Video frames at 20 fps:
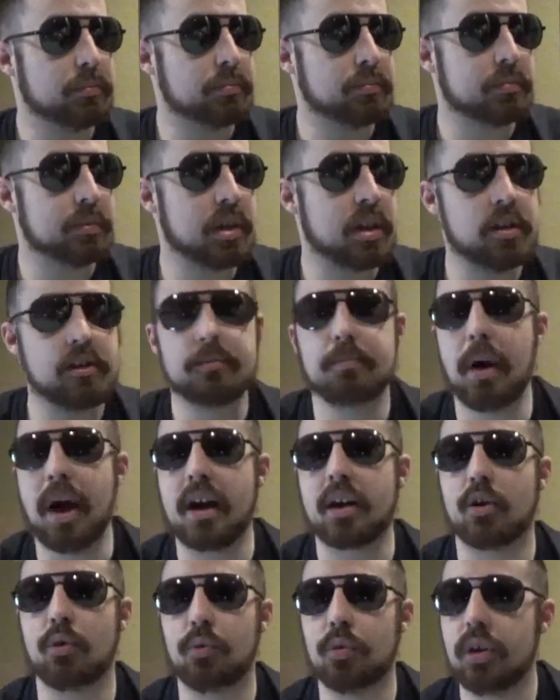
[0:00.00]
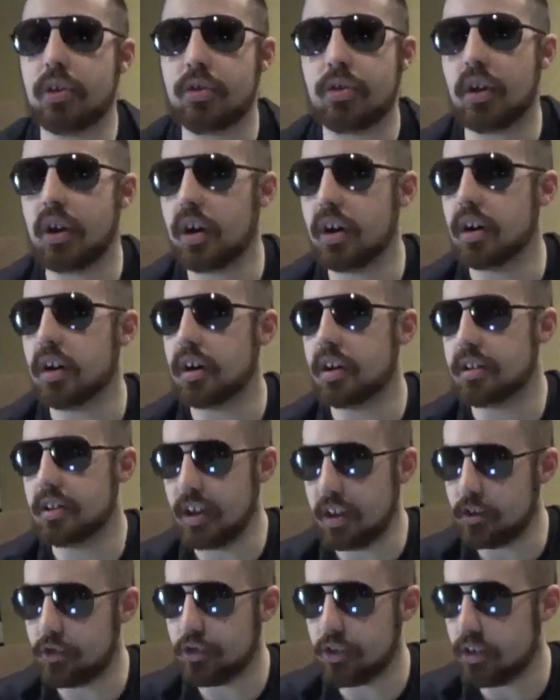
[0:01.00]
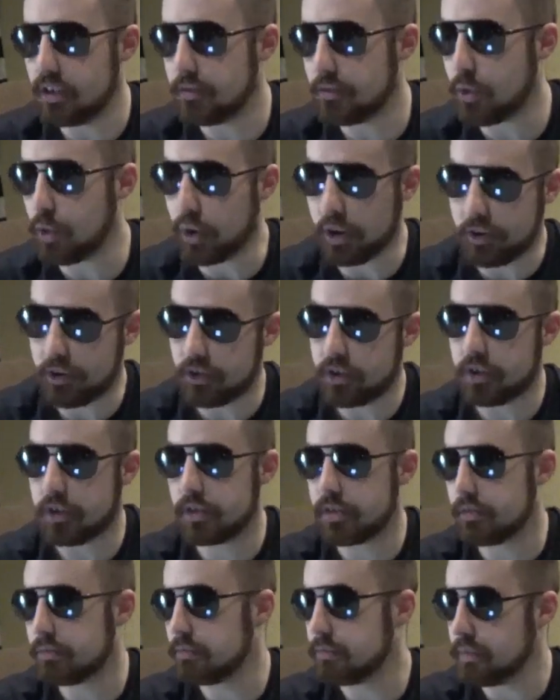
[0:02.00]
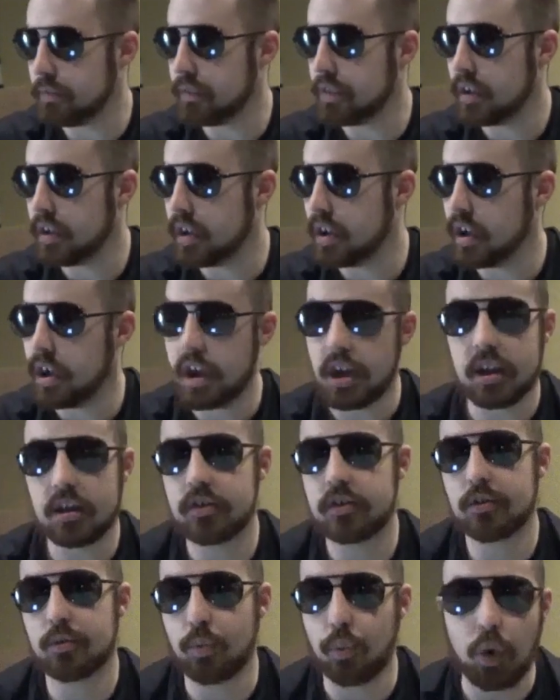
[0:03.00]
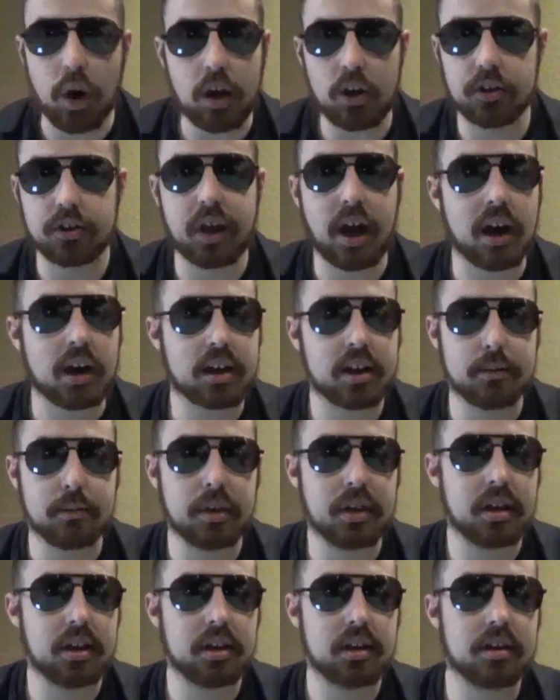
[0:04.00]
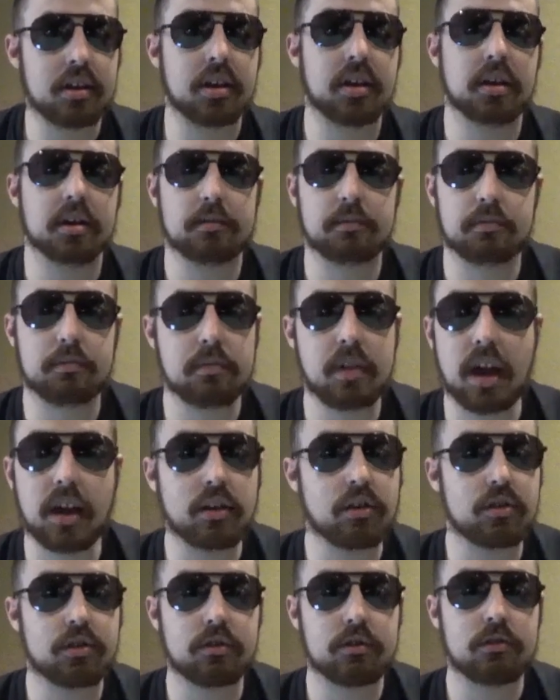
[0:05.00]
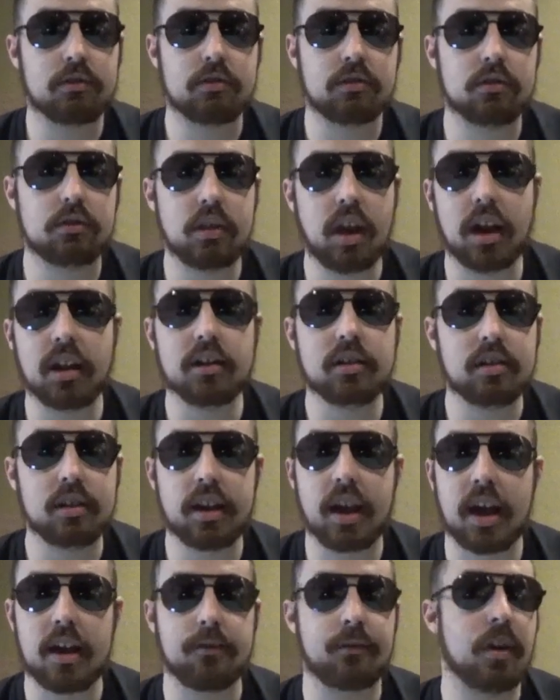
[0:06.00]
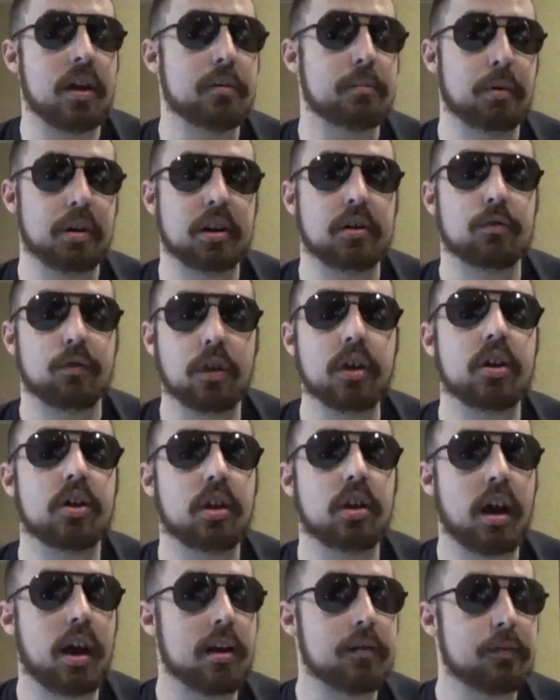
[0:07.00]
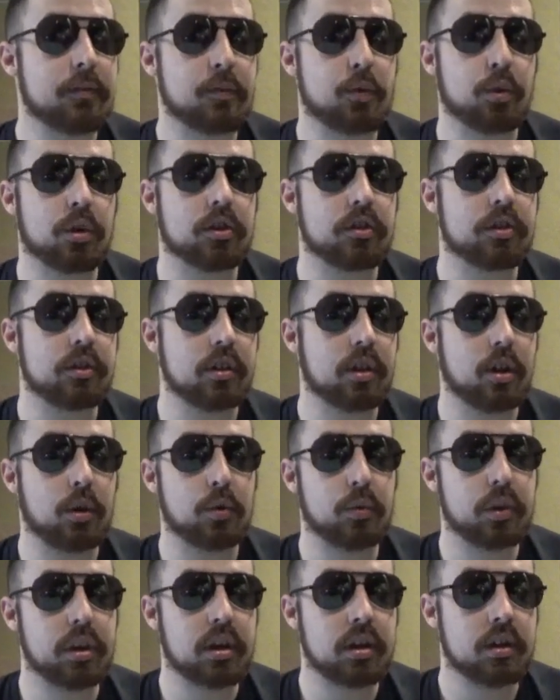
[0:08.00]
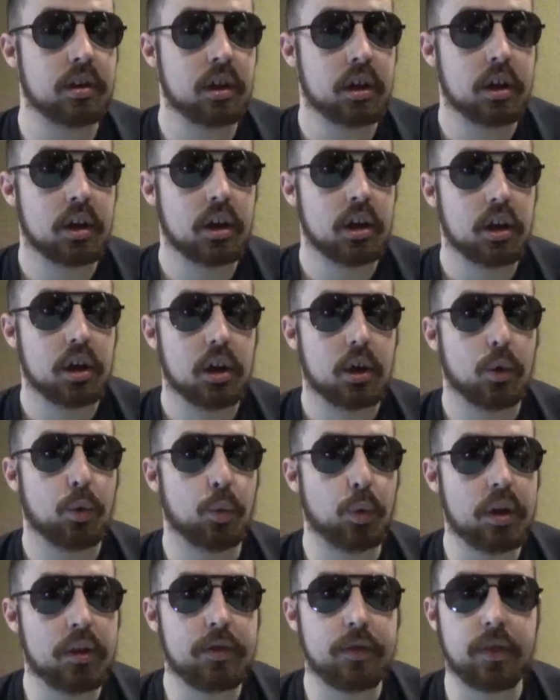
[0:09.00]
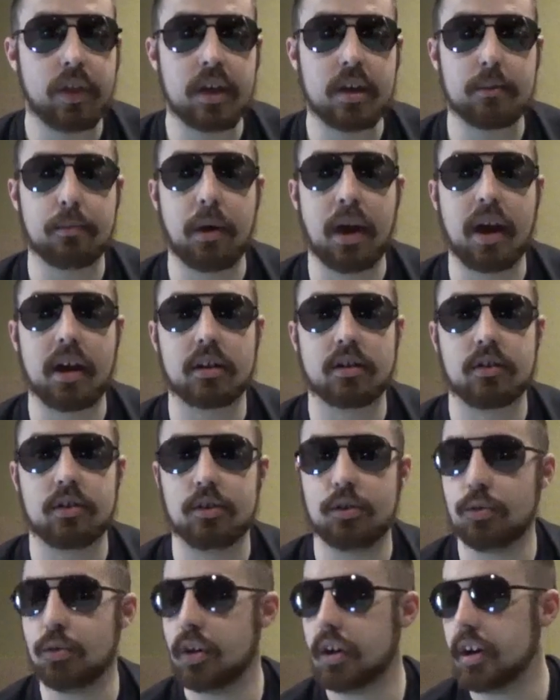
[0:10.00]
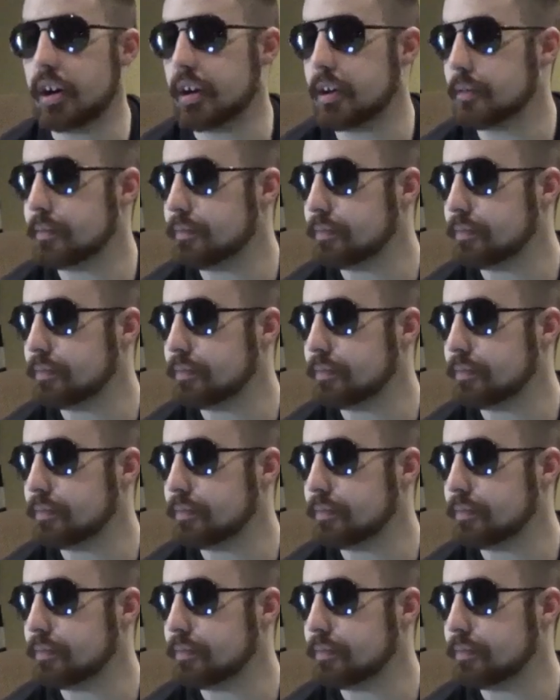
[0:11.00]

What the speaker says: his battle with addiction. Of course, it's well documented. Not in kayfabe, but in real life. Of course, we think back to